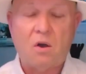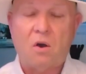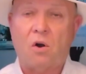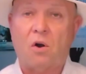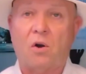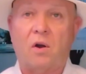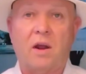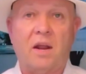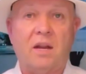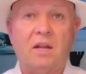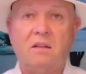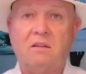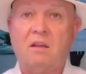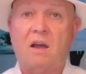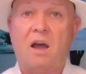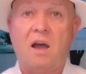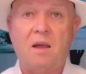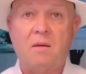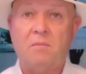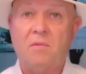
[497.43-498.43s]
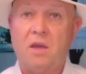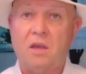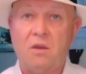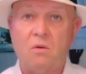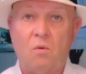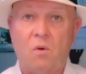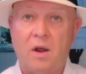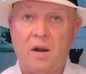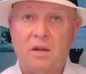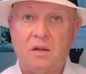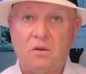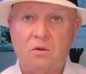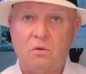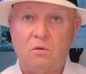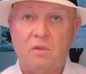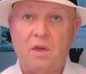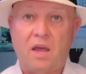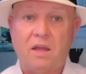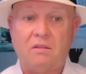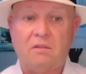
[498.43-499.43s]
or anytime that you want to do
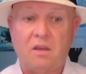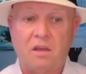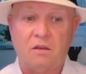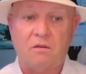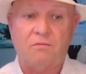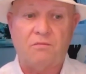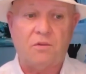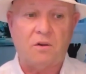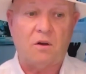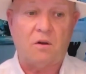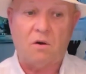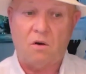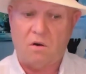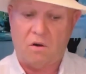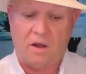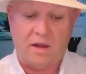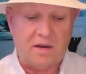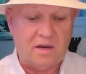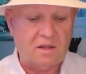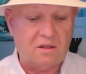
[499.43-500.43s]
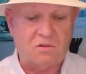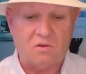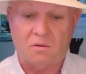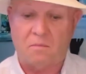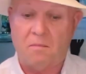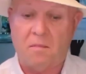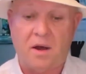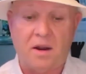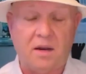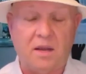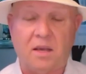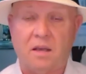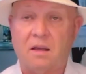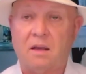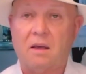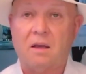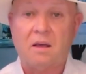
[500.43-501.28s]
that you feel, oh, I need some money,